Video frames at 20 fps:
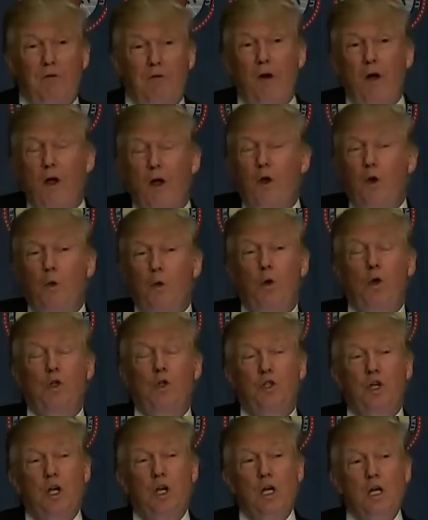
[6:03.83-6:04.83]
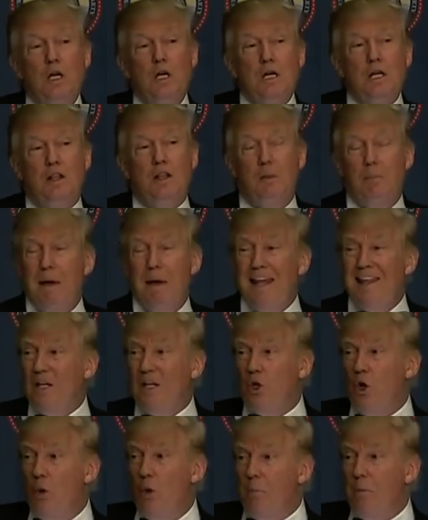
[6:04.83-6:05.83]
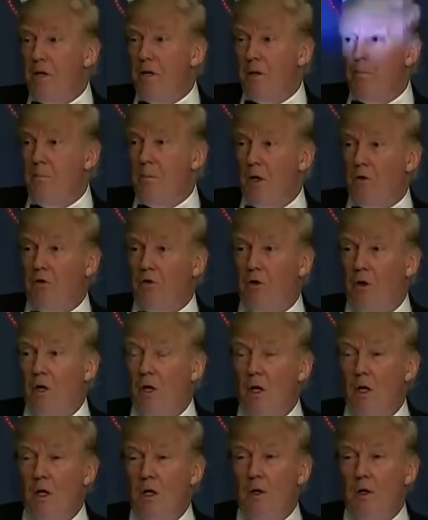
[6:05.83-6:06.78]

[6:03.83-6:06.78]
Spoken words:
My father was the man that taught me the most.